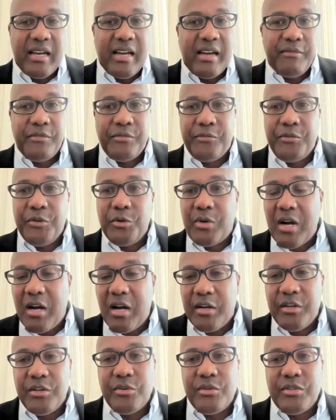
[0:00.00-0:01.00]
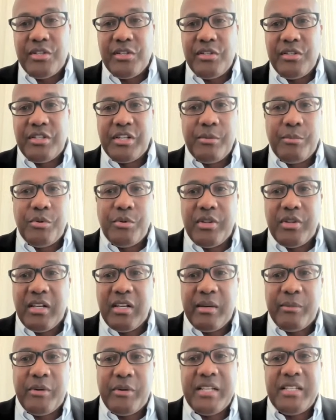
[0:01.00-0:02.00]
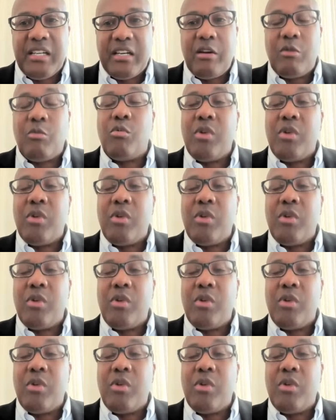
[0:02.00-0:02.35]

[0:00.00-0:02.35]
I have a few condos in Singapore that I'm renting out.